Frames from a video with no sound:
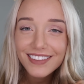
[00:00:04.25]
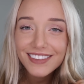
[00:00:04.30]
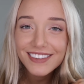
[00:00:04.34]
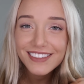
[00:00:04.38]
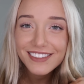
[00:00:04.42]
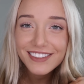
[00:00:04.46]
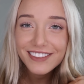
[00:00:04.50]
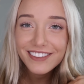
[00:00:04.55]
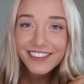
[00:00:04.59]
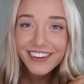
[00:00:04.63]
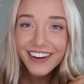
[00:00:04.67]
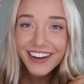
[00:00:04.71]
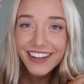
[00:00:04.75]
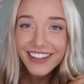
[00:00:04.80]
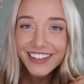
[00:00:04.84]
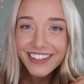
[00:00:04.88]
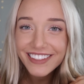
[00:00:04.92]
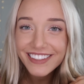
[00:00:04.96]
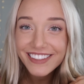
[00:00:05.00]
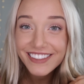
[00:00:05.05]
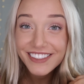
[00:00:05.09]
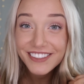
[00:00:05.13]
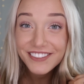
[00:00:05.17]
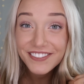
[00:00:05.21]
It's great
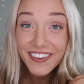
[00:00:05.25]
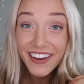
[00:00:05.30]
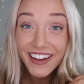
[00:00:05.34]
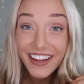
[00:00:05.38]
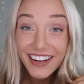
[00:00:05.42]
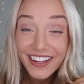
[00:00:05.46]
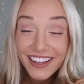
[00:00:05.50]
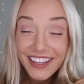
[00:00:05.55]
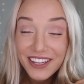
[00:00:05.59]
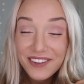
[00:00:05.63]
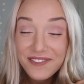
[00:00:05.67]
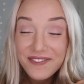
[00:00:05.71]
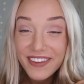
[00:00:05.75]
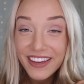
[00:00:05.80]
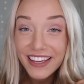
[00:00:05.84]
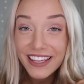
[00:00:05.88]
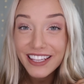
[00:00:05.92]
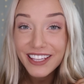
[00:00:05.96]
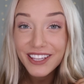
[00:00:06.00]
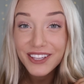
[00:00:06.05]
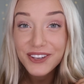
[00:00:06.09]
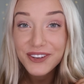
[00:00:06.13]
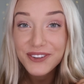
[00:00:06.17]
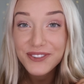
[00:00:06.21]
to finally
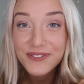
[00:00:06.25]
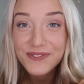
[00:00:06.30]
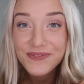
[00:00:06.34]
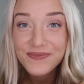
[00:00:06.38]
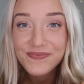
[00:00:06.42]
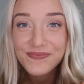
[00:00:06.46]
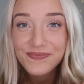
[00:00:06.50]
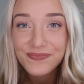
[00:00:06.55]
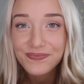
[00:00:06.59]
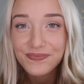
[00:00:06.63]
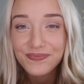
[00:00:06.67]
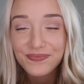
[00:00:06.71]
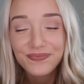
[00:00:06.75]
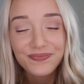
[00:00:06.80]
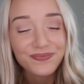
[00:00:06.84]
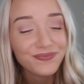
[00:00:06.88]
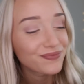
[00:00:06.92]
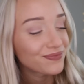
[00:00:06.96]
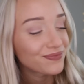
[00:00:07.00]
meet you.